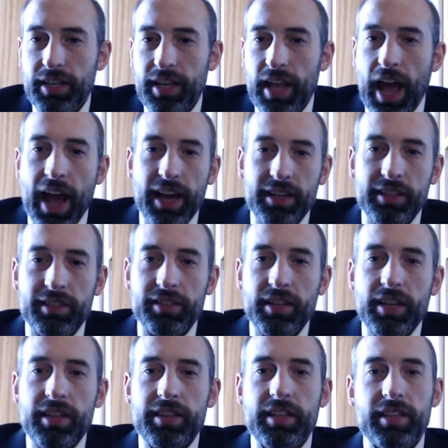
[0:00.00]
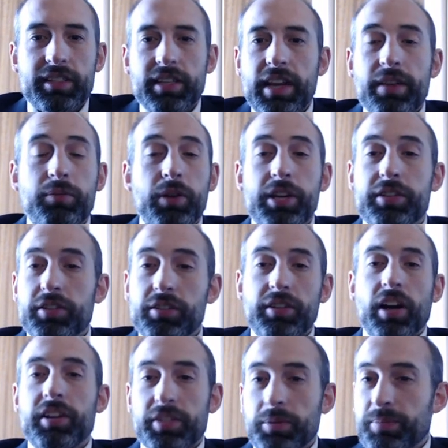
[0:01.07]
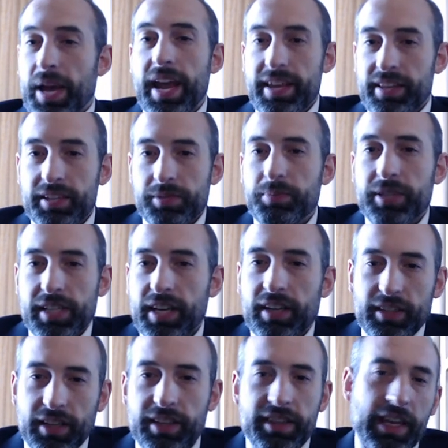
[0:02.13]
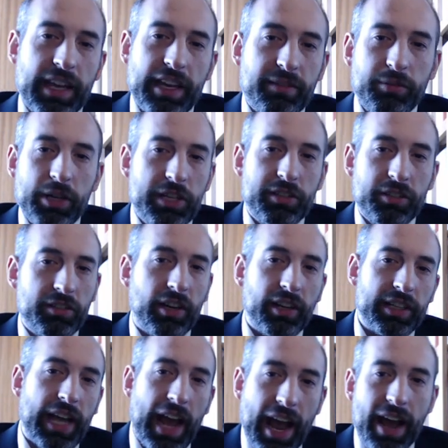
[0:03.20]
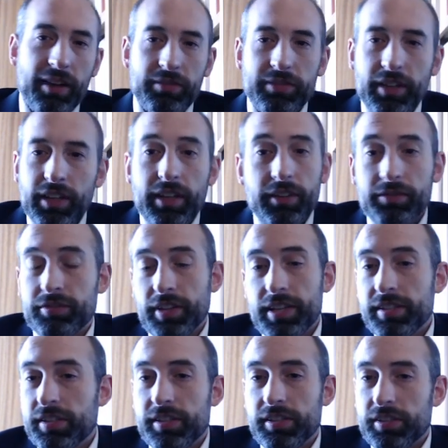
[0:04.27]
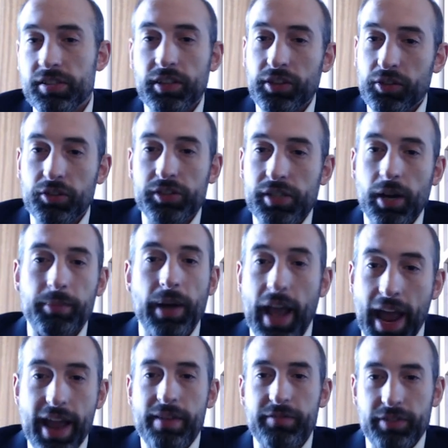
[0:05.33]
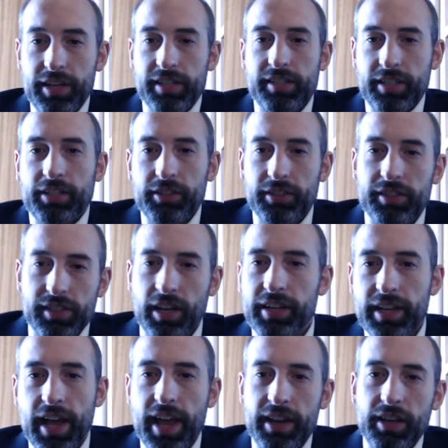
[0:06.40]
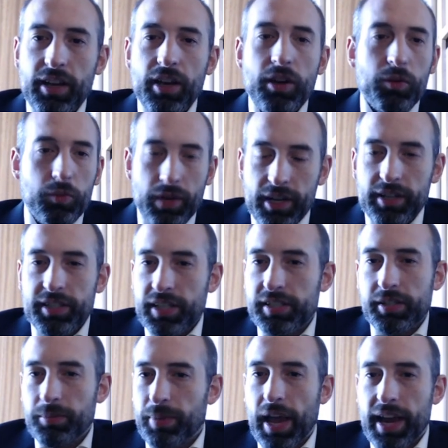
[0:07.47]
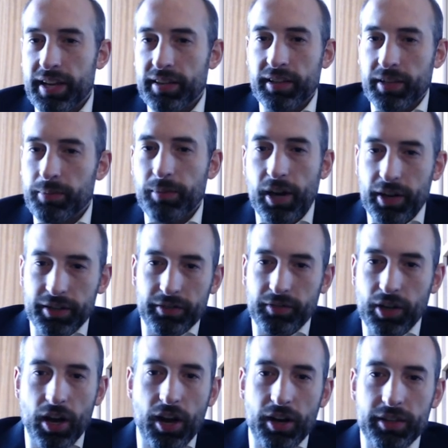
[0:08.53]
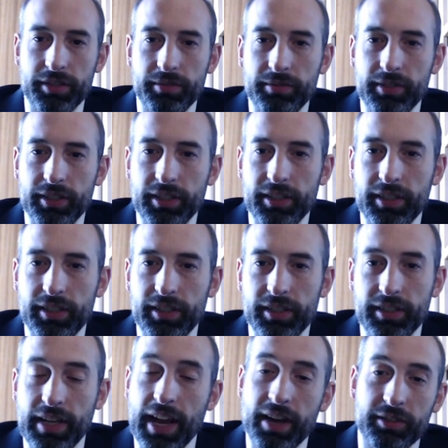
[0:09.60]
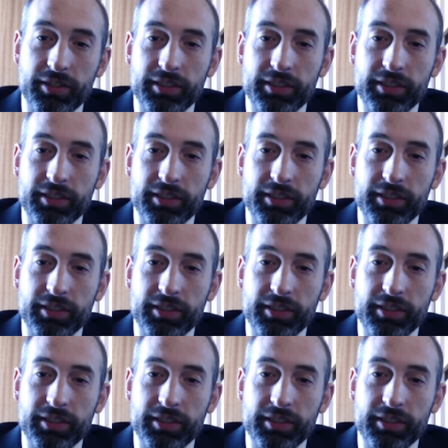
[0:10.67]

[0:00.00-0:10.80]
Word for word: and that if we do not obey this particular thing, if we do not have, for instance, the Lord's Supper every single Sunday, we are disobeying the command of God. Now,